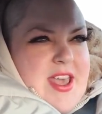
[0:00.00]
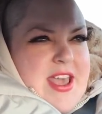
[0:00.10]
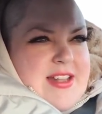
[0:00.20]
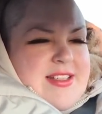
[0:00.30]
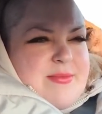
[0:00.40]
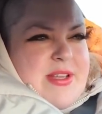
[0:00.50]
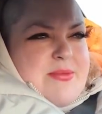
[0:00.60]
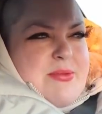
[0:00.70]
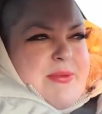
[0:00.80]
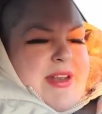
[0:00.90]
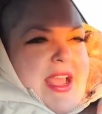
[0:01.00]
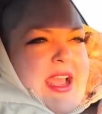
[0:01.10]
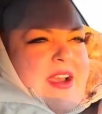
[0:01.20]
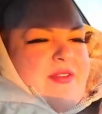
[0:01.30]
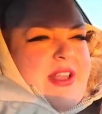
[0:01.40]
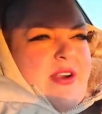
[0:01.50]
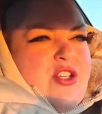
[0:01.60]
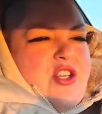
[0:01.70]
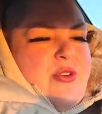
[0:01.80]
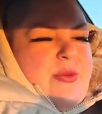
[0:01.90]
And sometimes we would have like our
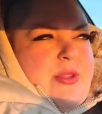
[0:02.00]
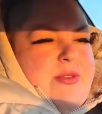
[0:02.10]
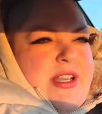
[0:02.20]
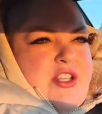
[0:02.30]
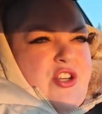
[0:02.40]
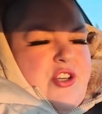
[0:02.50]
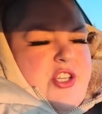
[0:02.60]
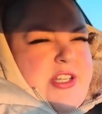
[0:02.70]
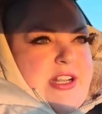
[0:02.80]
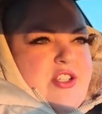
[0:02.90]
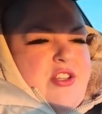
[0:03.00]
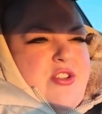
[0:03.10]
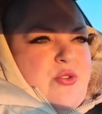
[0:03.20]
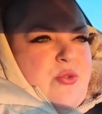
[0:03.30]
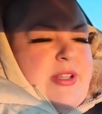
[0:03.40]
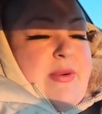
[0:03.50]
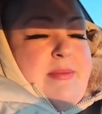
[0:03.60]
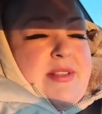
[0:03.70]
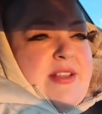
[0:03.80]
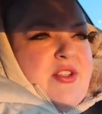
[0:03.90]
church, there was like a church attached to the school, like right
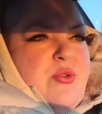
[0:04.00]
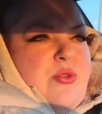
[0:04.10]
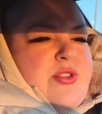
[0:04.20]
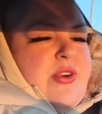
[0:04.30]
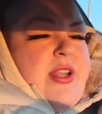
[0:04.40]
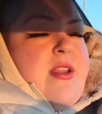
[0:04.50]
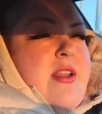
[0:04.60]
beside the school, sorry.